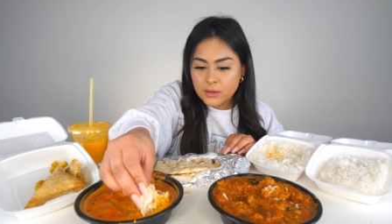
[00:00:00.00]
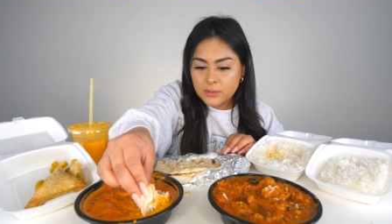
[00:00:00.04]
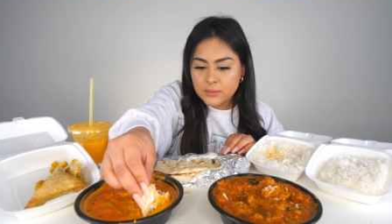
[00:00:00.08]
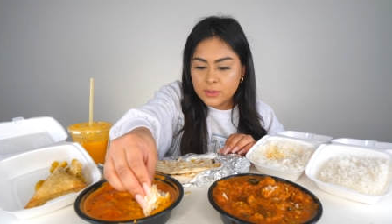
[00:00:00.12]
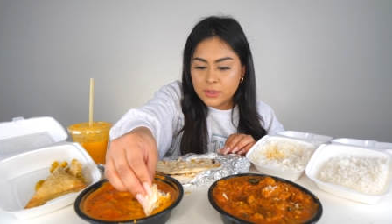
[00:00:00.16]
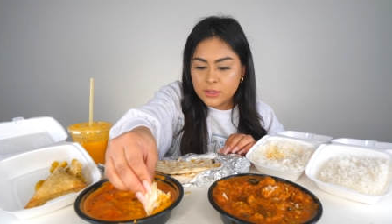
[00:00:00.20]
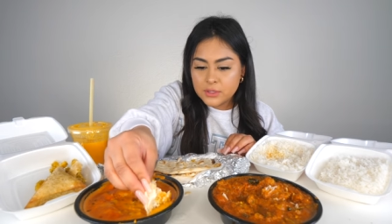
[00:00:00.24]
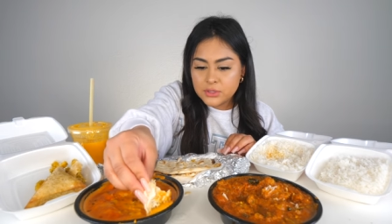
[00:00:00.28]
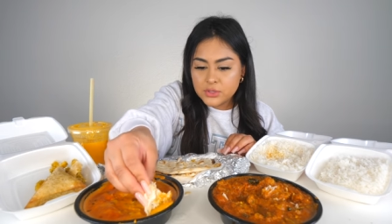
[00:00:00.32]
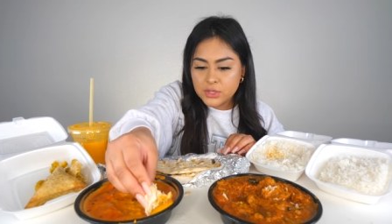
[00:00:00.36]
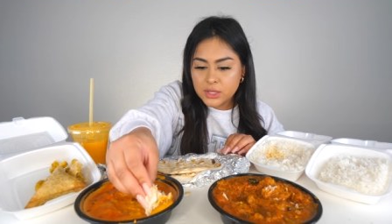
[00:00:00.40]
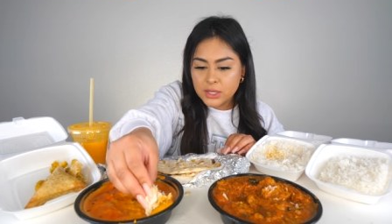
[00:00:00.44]
I'm
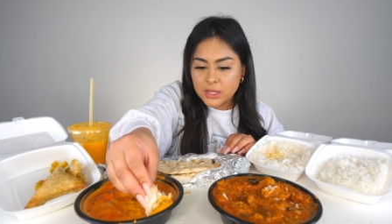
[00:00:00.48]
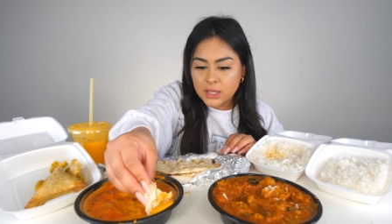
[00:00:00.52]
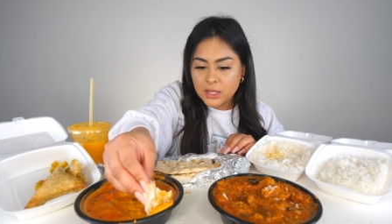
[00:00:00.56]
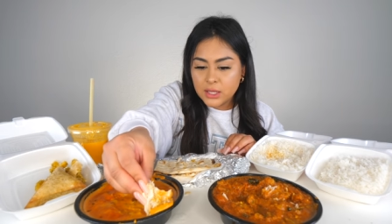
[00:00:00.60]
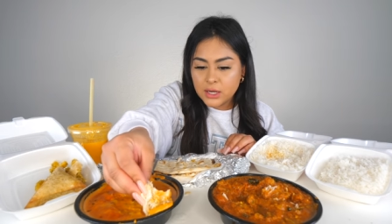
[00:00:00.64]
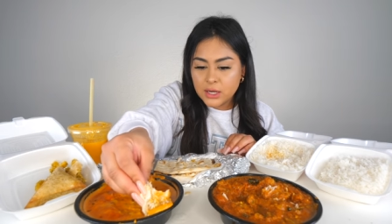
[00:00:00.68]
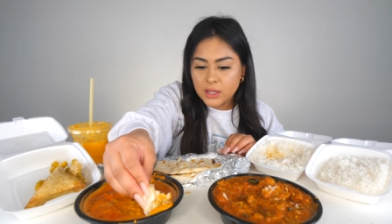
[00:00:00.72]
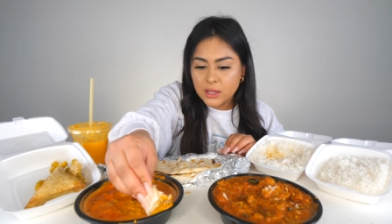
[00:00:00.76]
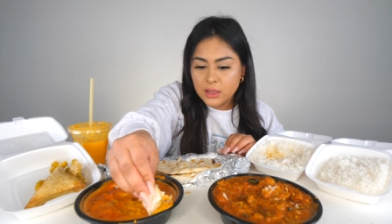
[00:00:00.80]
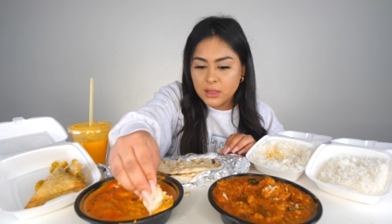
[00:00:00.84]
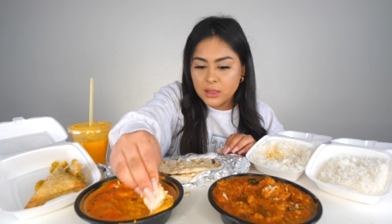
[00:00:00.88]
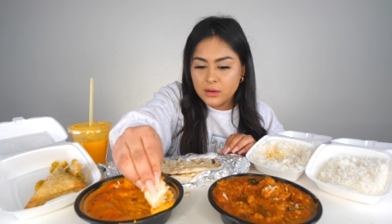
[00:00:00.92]
gonna try to
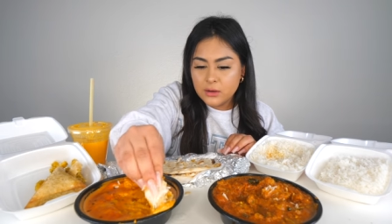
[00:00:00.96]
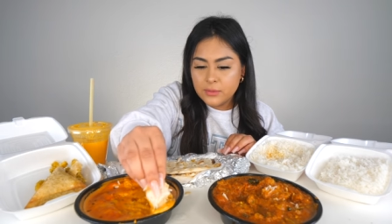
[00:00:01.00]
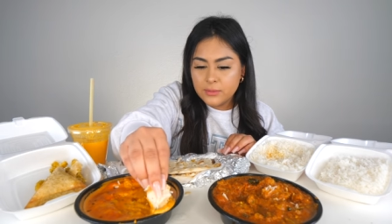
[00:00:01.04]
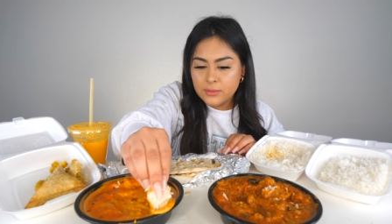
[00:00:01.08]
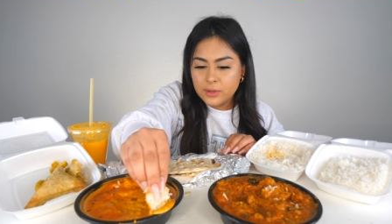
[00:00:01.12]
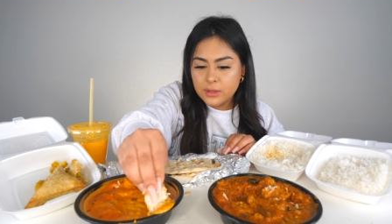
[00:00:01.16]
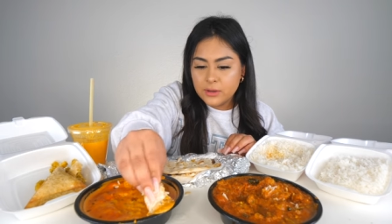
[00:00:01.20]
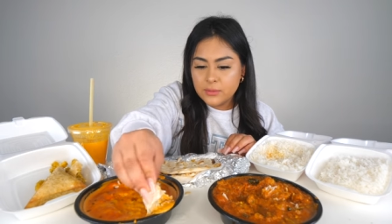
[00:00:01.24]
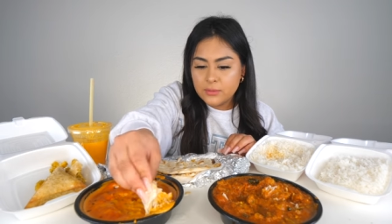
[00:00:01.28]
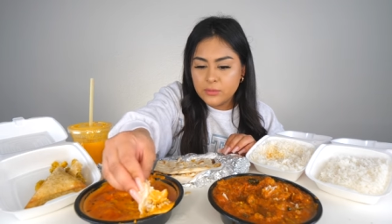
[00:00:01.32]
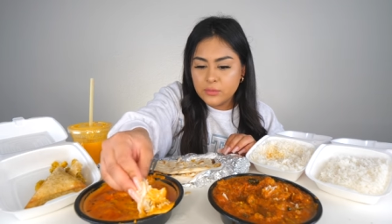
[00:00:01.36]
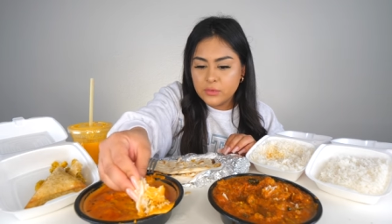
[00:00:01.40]
get a little
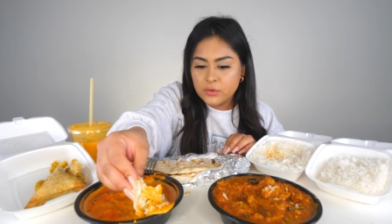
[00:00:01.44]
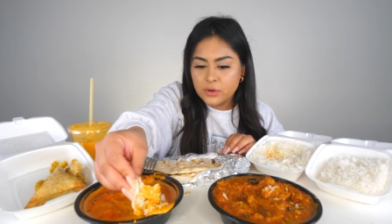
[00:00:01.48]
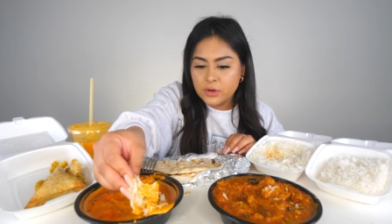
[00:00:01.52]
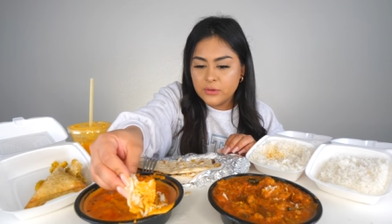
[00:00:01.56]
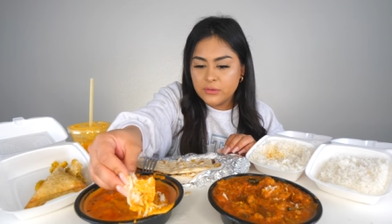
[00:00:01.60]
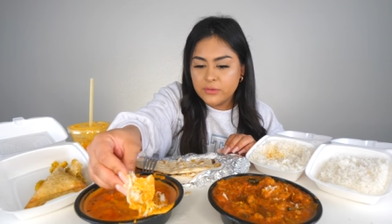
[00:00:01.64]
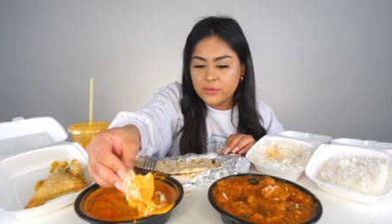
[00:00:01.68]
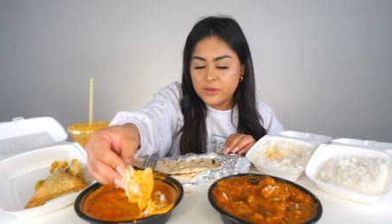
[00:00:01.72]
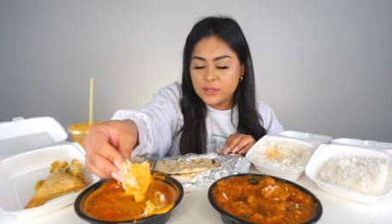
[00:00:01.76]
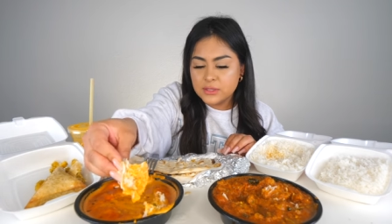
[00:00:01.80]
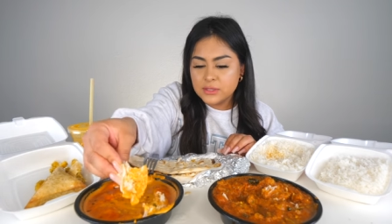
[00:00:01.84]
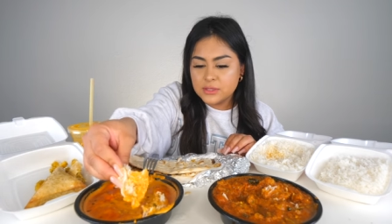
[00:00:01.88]
bit more
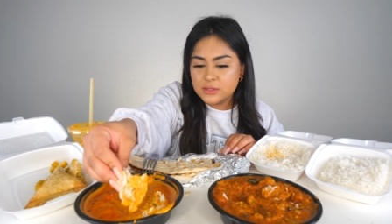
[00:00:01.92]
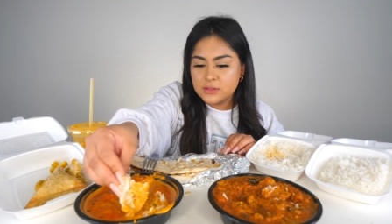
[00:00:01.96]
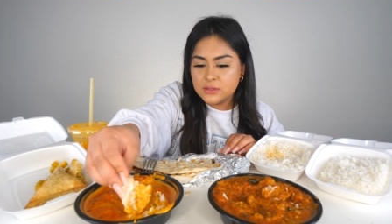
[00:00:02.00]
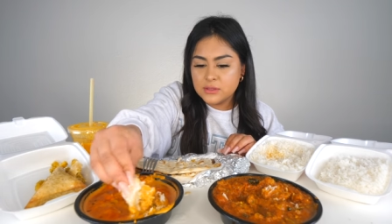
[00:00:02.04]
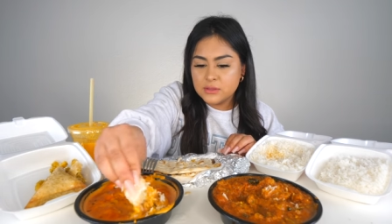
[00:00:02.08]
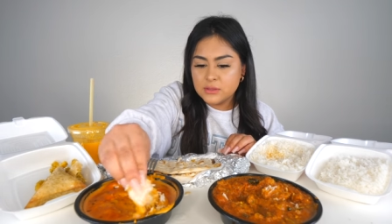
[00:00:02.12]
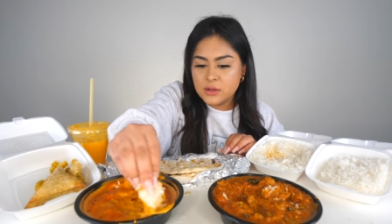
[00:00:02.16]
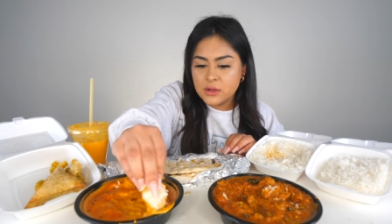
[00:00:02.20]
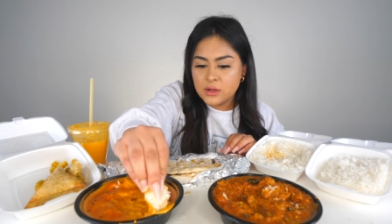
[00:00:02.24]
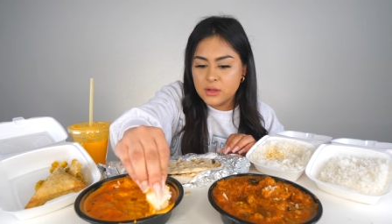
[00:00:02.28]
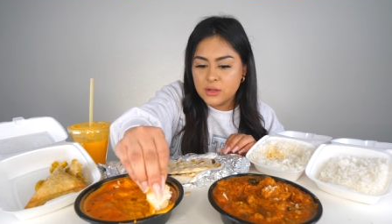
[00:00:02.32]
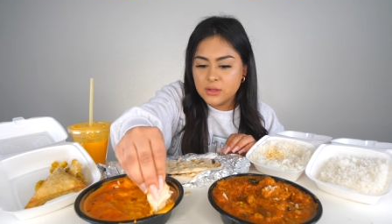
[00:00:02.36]
of this
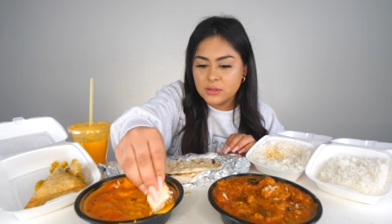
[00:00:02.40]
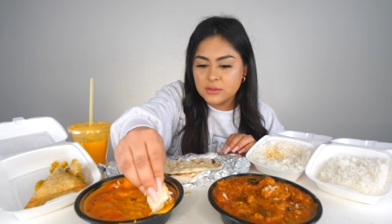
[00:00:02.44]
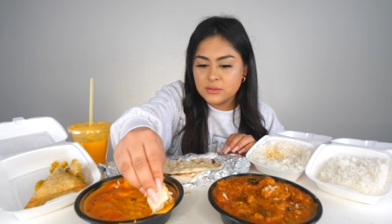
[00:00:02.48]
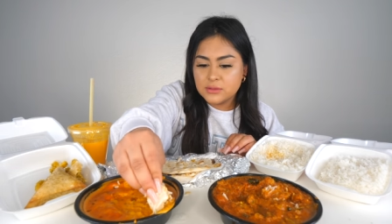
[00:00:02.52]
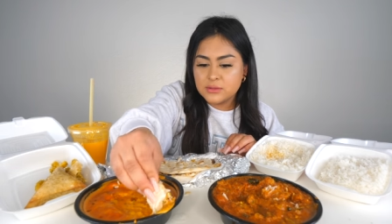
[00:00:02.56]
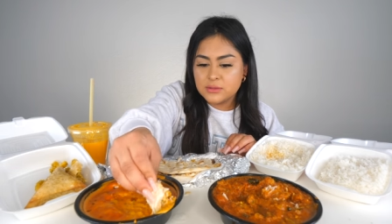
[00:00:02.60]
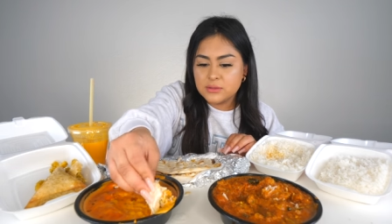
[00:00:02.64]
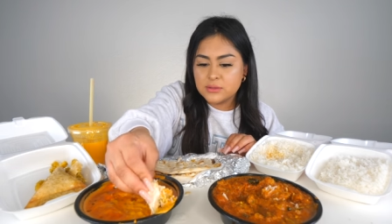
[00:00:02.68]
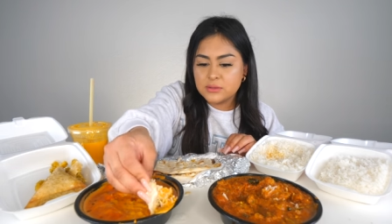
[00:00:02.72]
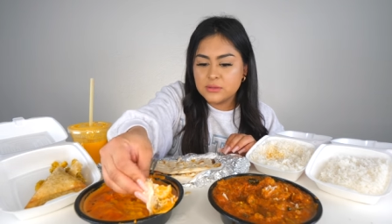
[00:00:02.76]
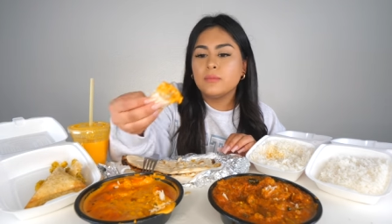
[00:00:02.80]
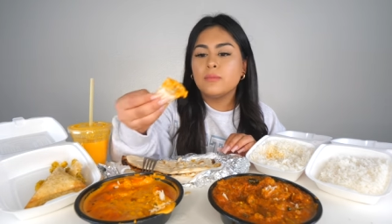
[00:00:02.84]

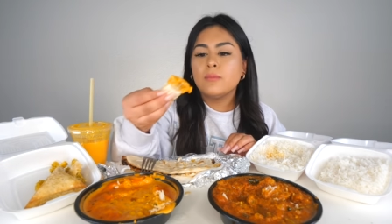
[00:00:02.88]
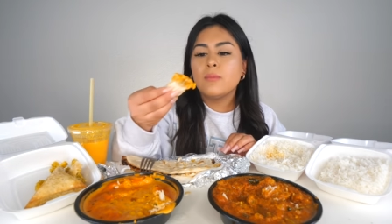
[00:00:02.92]
sauce.